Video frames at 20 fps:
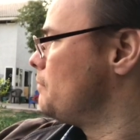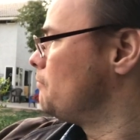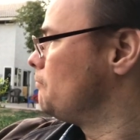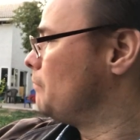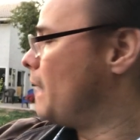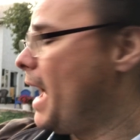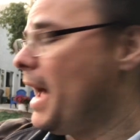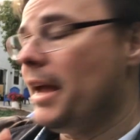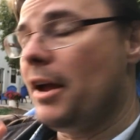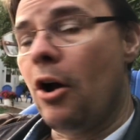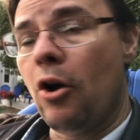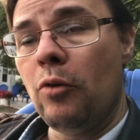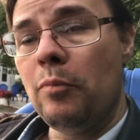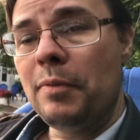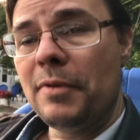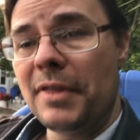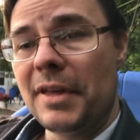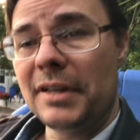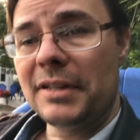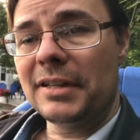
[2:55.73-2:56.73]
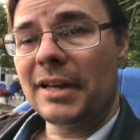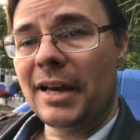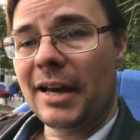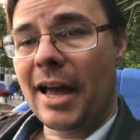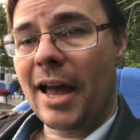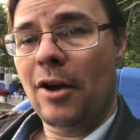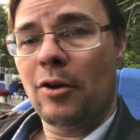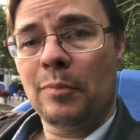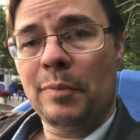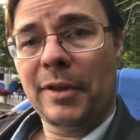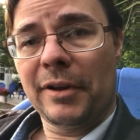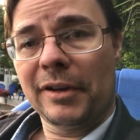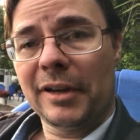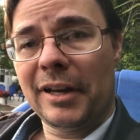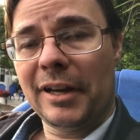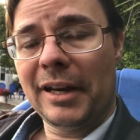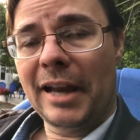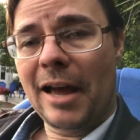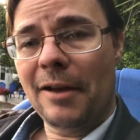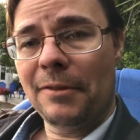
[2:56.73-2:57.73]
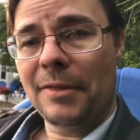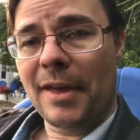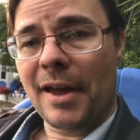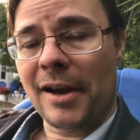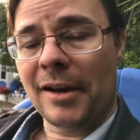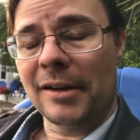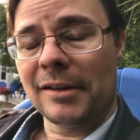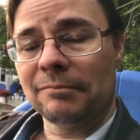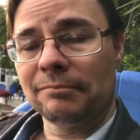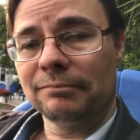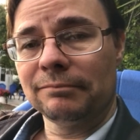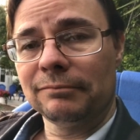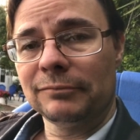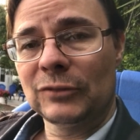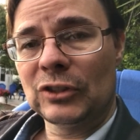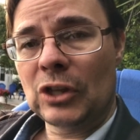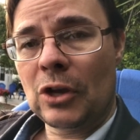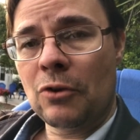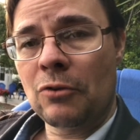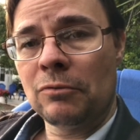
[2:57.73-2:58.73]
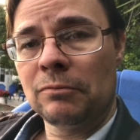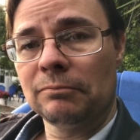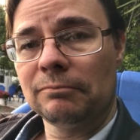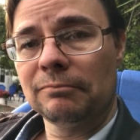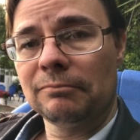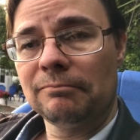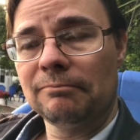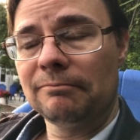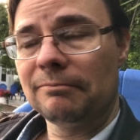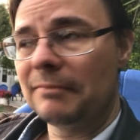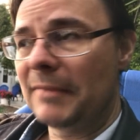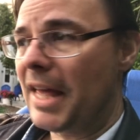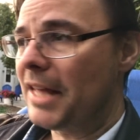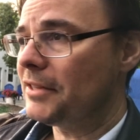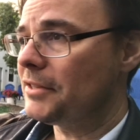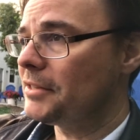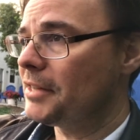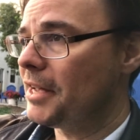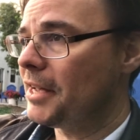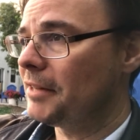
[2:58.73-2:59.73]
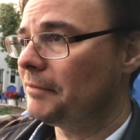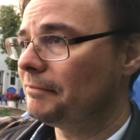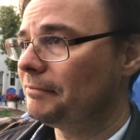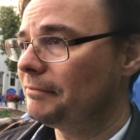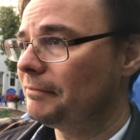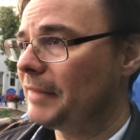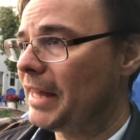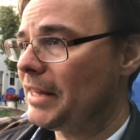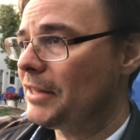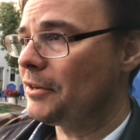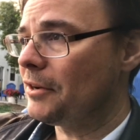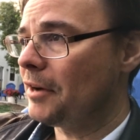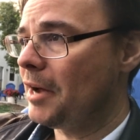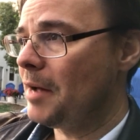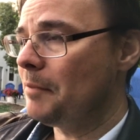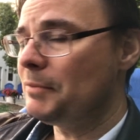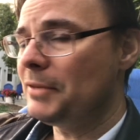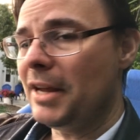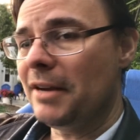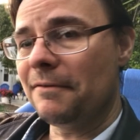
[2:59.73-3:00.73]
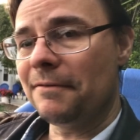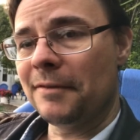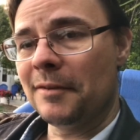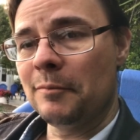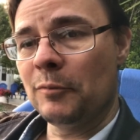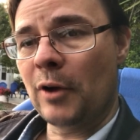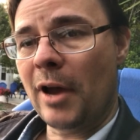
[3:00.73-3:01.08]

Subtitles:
I hope that I hope they're getting out there. So that's our update from